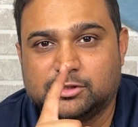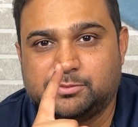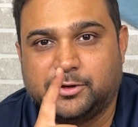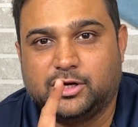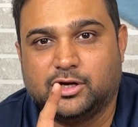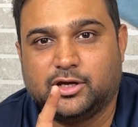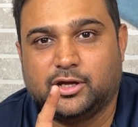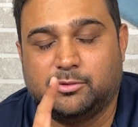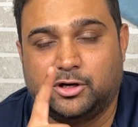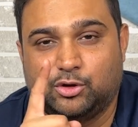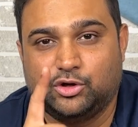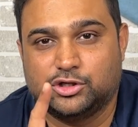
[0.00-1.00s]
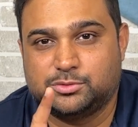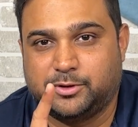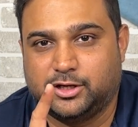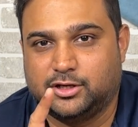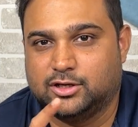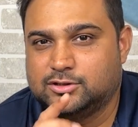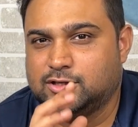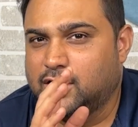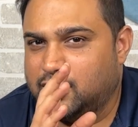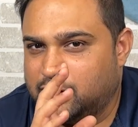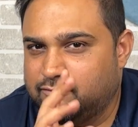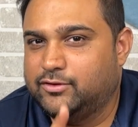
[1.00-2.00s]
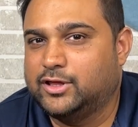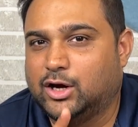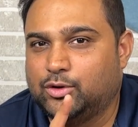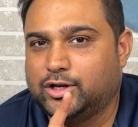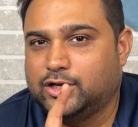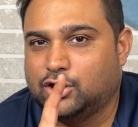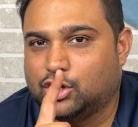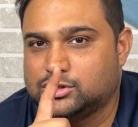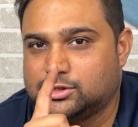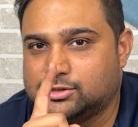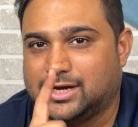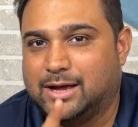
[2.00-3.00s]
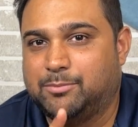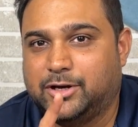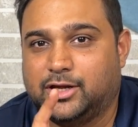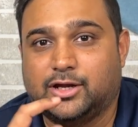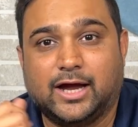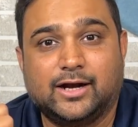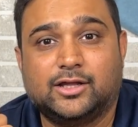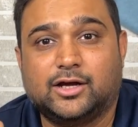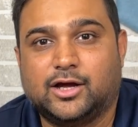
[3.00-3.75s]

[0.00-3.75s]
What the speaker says: the speaker cable to your speakers without any losses happening at the